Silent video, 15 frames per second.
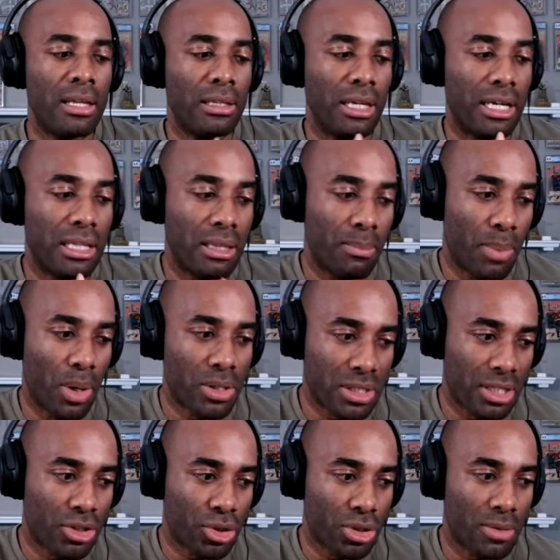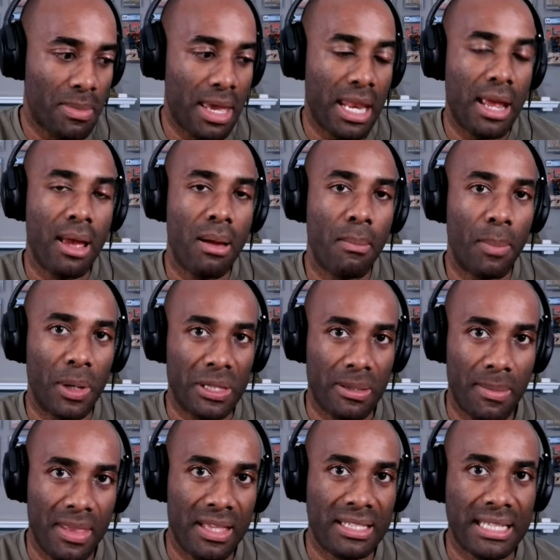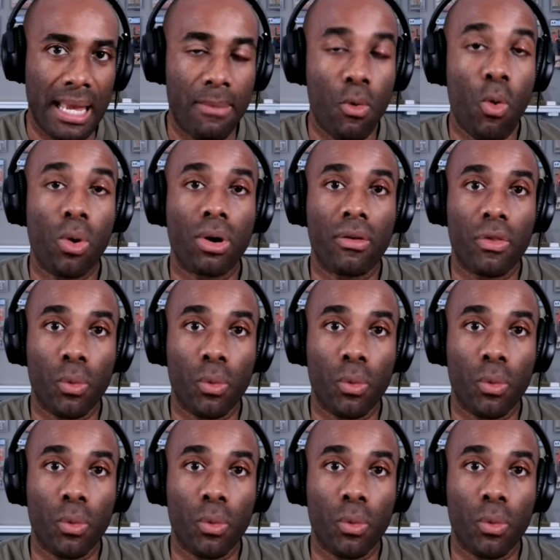look at the books that you're submitting, put them in the same order.